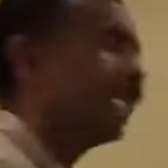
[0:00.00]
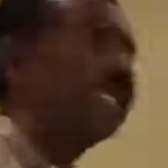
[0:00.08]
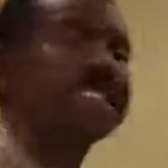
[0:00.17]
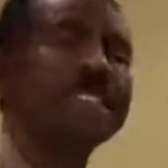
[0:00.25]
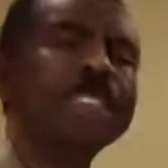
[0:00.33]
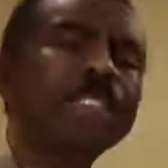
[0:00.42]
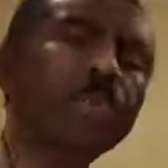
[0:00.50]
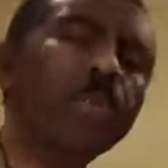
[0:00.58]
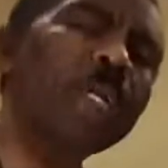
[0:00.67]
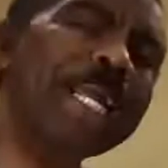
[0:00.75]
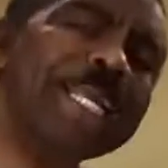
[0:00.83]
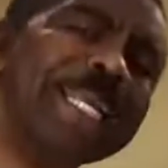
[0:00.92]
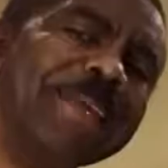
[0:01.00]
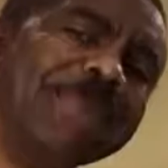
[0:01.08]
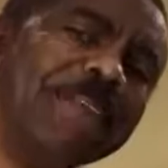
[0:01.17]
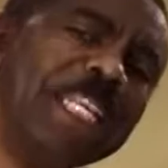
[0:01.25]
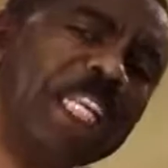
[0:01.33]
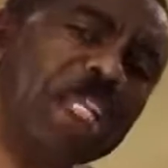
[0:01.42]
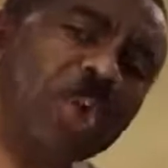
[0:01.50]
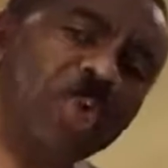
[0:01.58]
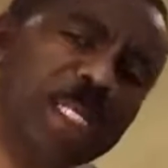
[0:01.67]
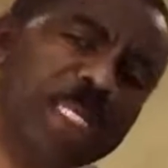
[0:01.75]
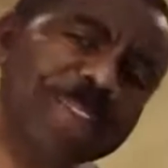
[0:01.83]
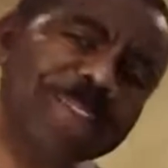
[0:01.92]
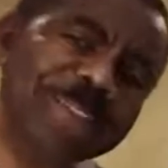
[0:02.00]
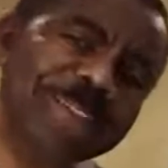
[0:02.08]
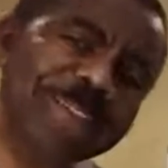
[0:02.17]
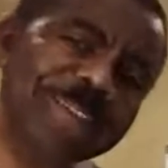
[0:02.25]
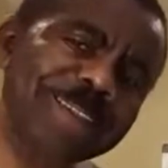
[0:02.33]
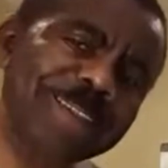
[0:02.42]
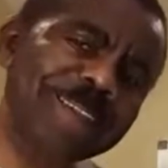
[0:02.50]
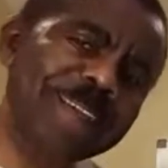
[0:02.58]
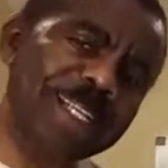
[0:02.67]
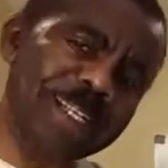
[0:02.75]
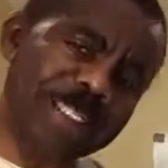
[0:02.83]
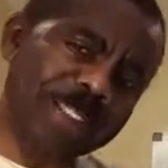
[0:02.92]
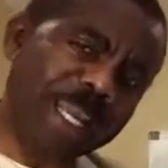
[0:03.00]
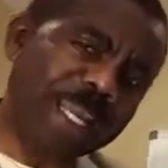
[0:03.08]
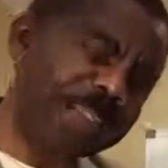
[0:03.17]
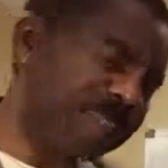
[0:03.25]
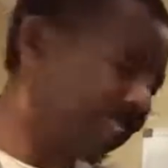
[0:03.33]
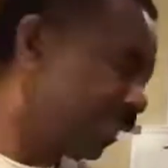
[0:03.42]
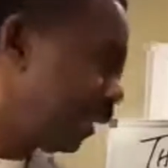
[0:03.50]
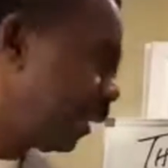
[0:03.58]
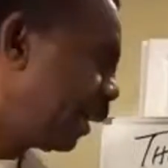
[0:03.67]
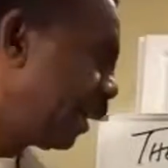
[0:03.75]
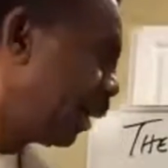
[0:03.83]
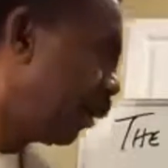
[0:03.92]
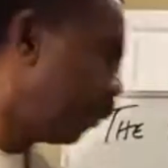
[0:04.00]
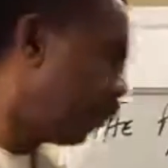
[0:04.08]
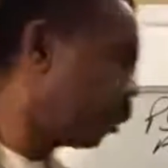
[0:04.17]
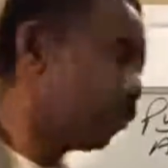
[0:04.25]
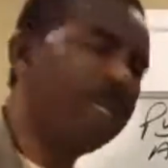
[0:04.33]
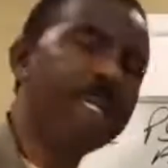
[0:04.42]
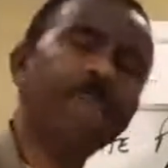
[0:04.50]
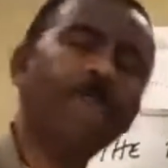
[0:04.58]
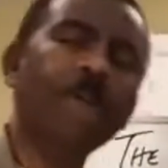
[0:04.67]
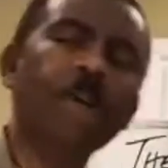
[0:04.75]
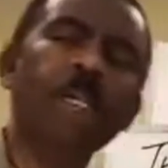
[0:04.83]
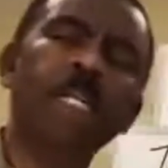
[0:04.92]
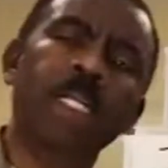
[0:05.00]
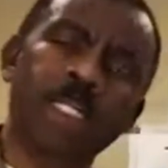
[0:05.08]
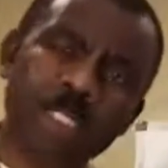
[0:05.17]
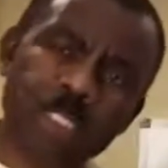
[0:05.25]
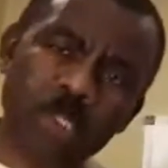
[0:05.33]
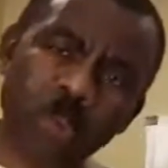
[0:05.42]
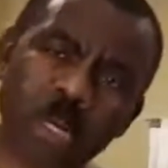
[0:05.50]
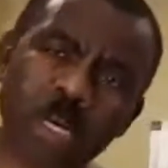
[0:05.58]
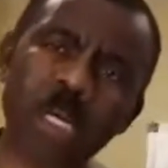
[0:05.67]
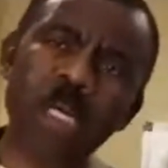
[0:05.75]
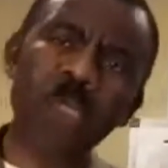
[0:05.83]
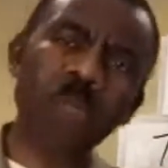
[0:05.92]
case, since you are not given the units, in this case, you put 24 square